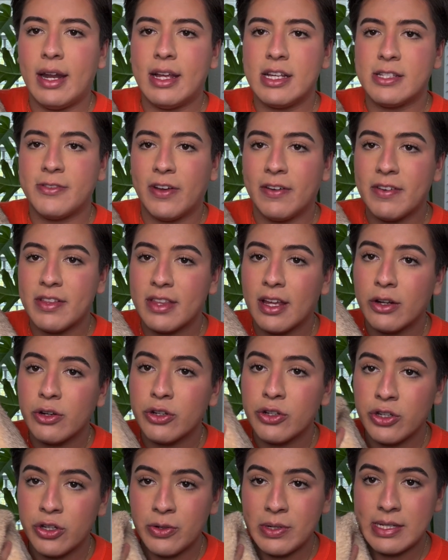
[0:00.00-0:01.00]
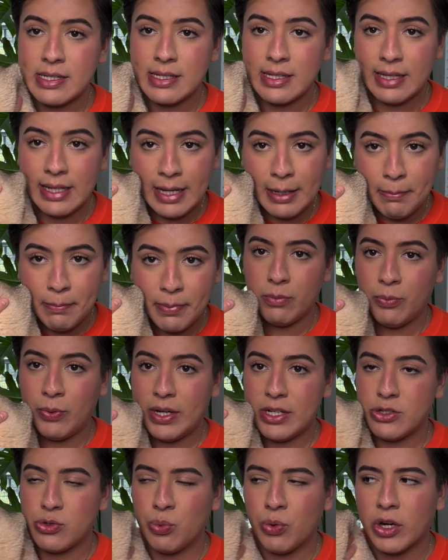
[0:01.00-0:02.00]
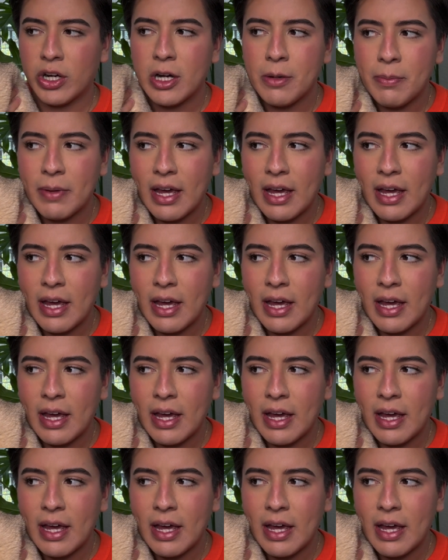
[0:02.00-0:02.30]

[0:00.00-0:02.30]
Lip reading: his favorite thing to do is sleep, which worried